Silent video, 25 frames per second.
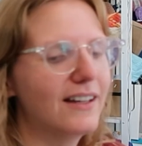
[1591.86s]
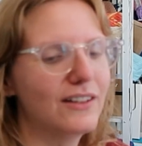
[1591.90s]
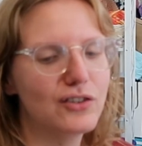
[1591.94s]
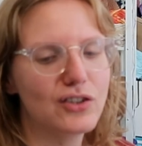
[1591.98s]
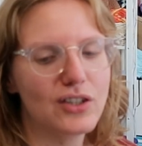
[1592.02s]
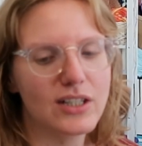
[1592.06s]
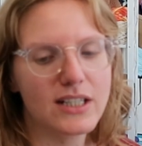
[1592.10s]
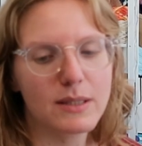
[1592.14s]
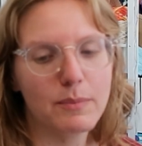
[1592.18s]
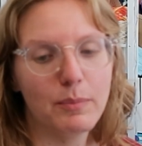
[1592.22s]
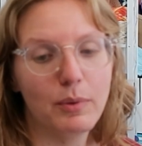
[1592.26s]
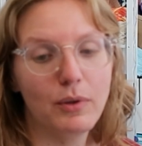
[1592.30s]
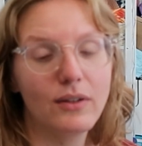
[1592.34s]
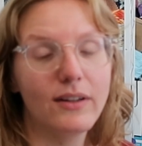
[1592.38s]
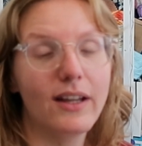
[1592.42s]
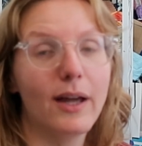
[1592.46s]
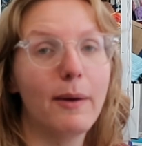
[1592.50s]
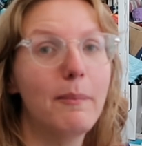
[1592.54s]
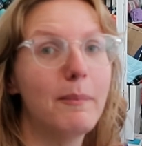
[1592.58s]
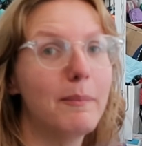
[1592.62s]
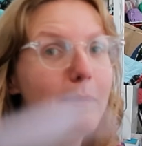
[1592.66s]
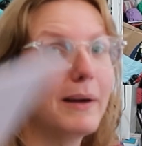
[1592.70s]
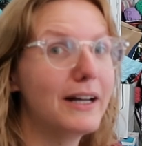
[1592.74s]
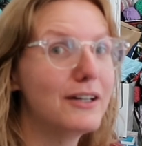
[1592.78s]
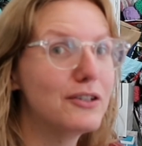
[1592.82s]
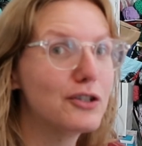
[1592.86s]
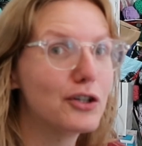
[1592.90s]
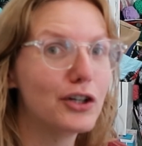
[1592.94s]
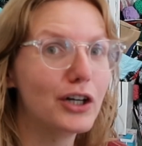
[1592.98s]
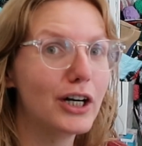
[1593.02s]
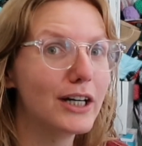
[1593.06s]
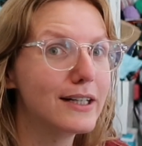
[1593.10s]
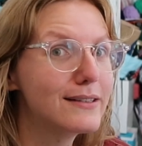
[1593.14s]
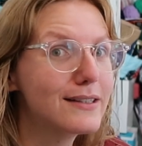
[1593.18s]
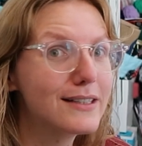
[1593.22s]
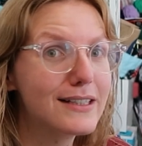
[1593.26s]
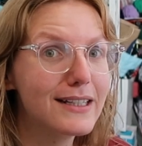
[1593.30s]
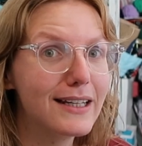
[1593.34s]
just pulled up my
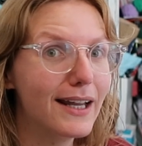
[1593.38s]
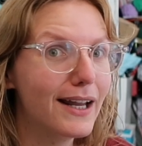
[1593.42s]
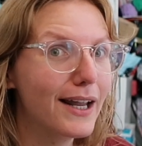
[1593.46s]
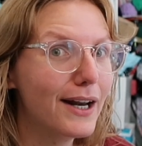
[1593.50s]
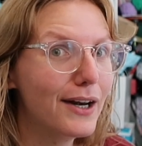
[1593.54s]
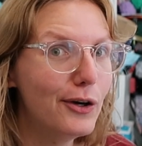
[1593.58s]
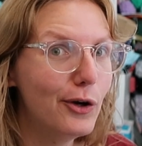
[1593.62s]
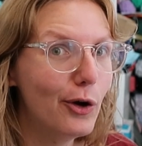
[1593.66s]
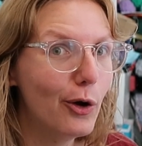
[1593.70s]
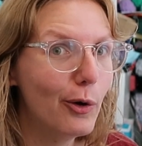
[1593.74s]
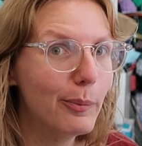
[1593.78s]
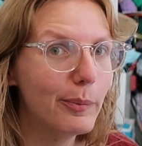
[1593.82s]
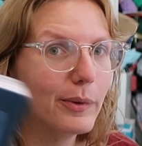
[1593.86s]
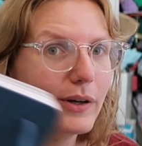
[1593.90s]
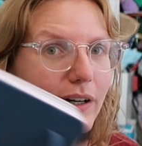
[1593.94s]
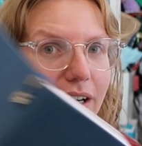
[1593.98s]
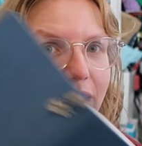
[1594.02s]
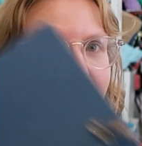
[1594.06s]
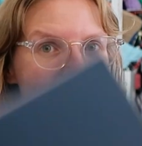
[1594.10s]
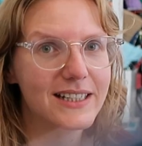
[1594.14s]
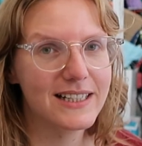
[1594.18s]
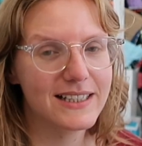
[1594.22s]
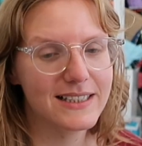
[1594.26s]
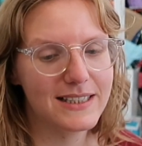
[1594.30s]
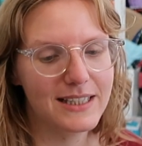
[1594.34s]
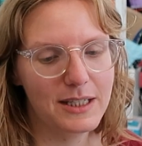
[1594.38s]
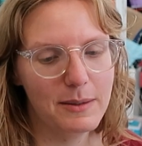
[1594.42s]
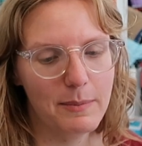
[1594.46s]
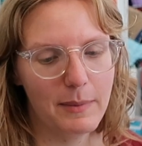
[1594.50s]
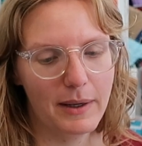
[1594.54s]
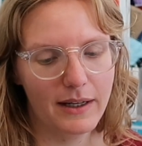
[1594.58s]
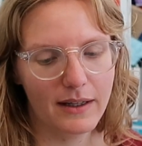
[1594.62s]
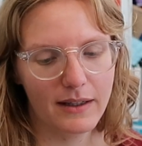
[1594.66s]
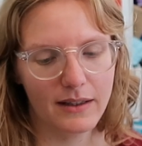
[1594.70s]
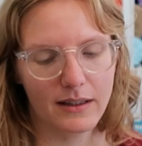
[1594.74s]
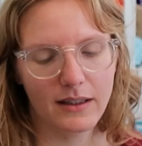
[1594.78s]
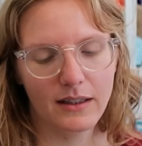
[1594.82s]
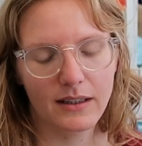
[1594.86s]
trusty notebook to see
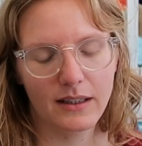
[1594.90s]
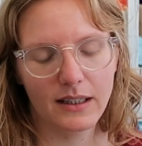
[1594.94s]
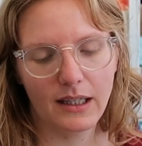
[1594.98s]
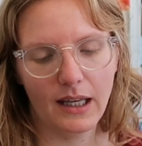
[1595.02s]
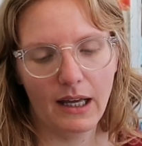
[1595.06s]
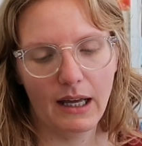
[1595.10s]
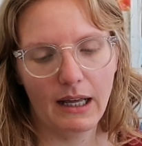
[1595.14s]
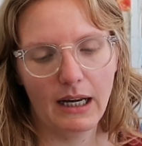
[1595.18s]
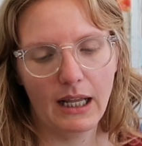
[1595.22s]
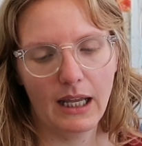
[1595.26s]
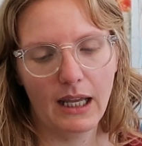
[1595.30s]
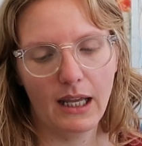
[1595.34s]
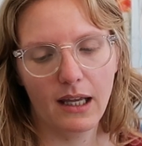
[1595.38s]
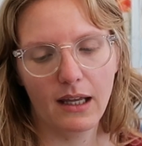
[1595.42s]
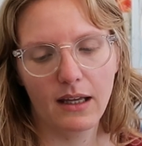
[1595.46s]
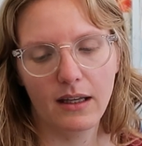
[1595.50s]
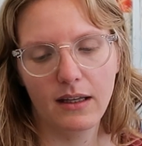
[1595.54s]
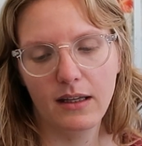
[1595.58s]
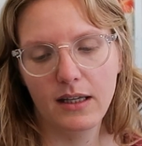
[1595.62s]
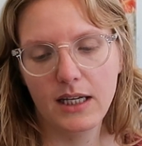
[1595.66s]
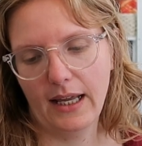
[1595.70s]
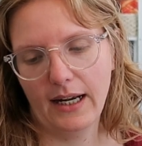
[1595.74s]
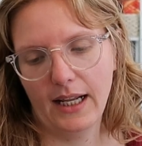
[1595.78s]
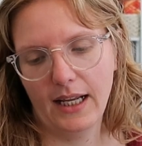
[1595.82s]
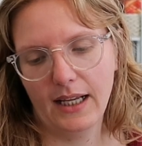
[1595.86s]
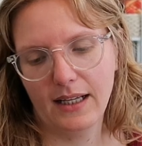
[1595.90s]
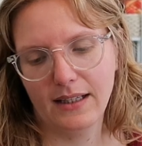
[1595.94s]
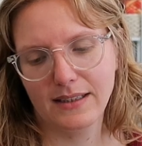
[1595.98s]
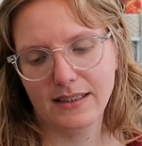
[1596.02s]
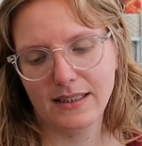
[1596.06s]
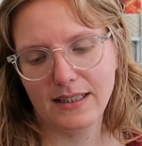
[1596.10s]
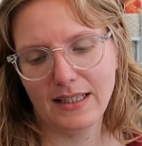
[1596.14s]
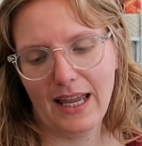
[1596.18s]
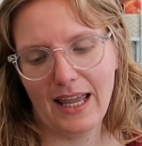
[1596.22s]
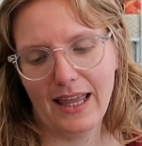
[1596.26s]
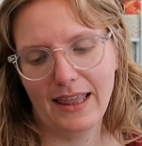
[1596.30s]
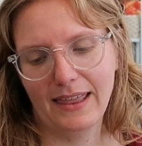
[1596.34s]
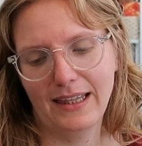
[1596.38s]
my cutting
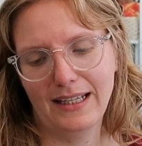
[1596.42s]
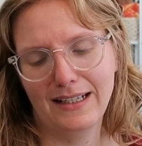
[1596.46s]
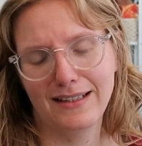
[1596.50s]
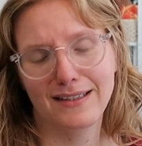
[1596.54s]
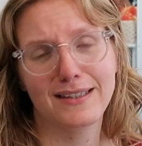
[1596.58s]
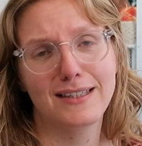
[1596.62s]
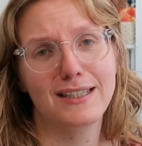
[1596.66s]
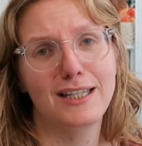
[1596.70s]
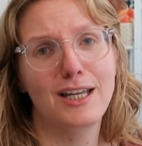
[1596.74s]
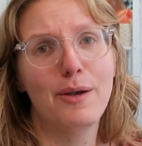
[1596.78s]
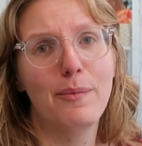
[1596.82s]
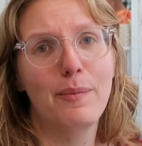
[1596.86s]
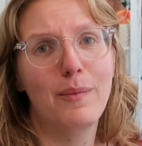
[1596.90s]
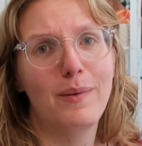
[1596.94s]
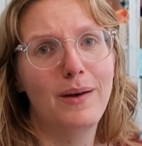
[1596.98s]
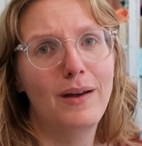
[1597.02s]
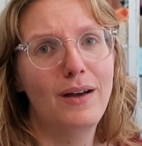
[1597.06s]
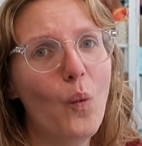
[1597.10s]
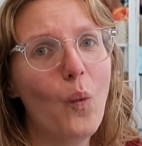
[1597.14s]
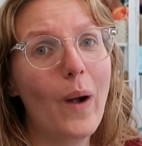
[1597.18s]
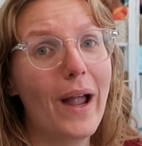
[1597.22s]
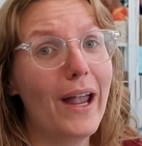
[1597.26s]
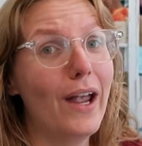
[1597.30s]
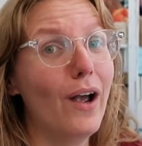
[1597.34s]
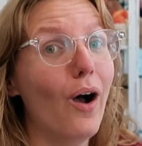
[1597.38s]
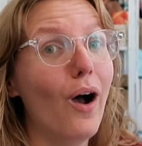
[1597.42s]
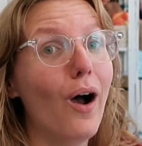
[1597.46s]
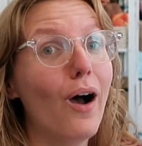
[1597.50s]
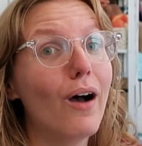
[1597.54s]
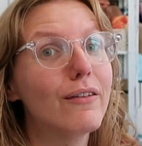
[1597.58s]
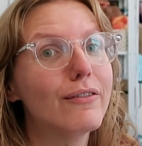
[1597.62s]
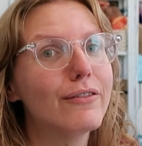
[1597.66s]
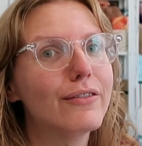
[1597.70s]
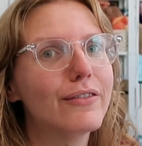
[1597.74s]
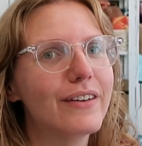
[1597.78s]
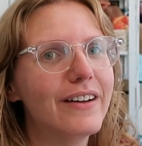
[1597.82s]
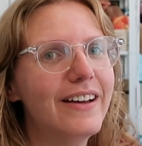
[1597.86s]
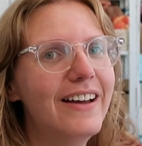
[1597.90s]
settings, and these seem way
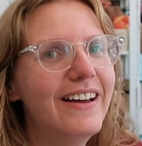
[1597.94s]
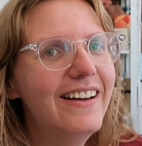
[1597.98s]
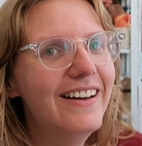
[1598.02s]
off.